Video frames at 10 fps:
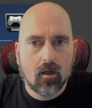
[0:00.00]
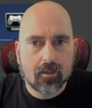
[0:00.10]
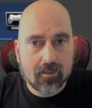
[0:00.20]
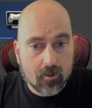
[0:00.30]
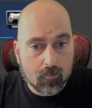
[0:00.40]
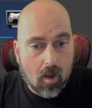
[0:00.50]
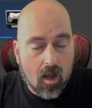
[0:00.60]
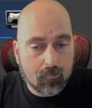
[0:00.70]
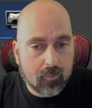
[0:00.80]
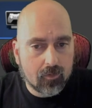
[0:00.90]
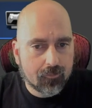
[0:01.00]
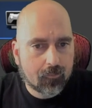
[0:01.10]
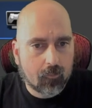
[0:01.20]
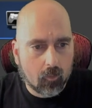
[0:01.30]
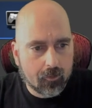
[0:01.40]
getting your mod built
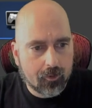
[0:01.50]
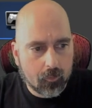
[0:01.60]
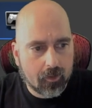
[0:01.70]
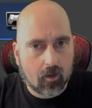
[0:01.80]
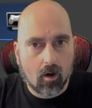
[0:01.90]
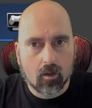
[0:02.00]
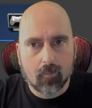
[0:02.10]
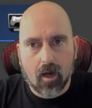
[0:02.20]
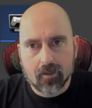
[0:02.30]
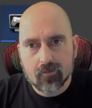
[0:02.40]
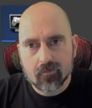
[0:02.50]
for doing a car body.